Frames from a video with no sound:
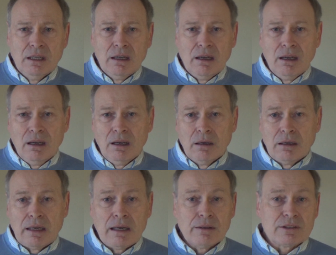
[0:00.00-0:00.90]

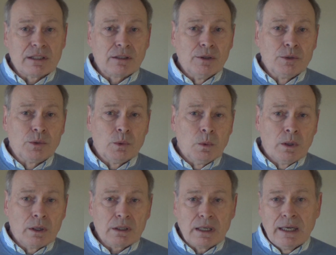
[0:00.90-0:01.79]
How is that going to
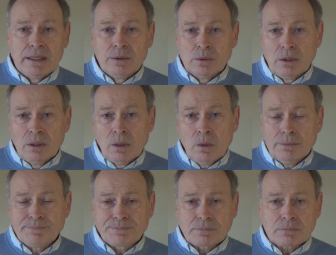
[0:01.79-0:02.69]
work? I don't
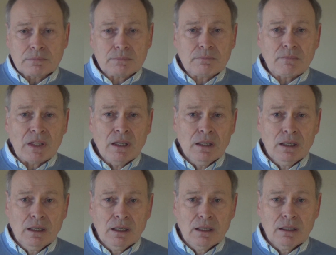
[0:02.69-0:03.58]
know.
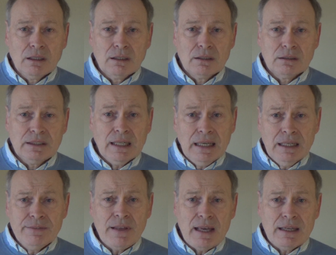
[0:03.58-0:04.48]

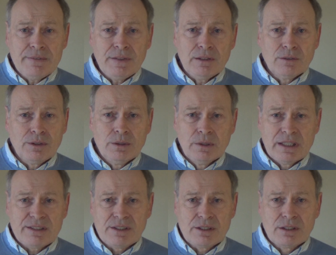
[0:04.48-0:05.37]
I think the
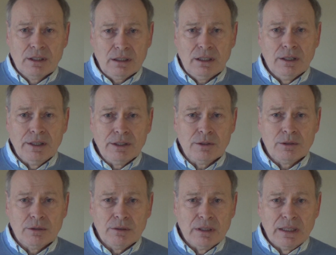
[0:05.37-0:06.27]
US is not going
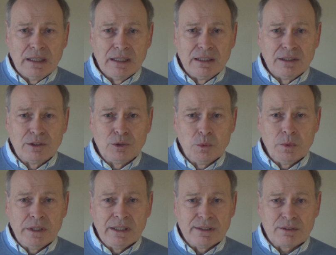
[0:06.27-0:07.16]
to
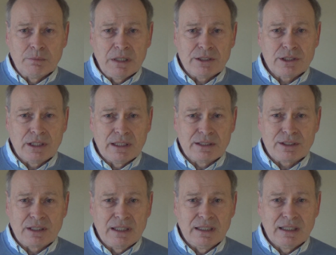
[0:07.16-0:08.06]
win as much
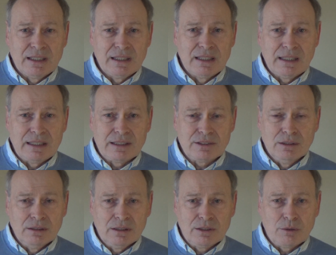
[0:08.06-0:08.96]
as
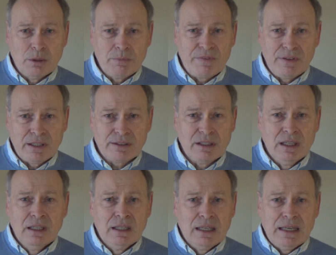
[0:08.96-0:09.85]
Donald Trump thinks
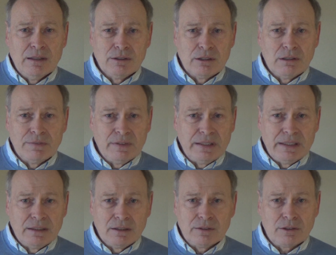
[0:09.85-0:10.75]
out of
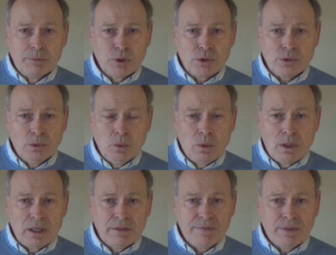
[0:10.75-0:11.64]
a commercial
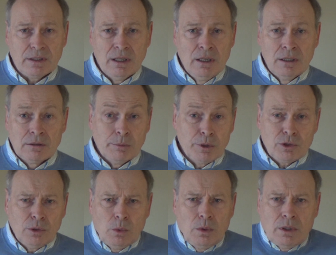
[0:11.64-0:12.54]
war. I think
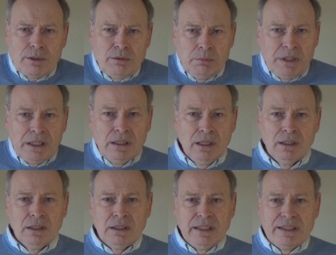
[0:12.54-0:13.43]
commercial war, to me,
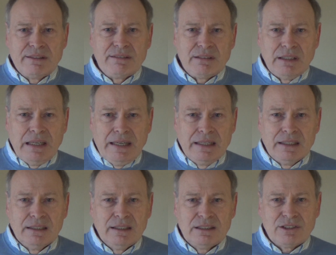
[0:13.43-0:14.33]
it's
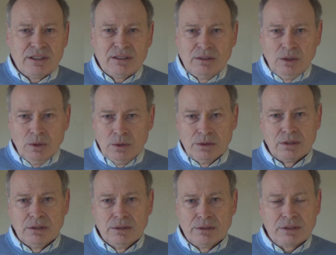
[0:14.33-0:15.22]
just a
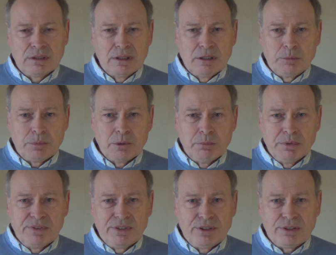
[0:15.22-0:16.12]
lose-lose
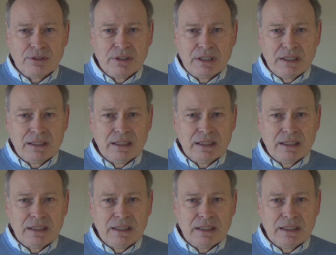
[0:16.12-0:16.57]
proposition.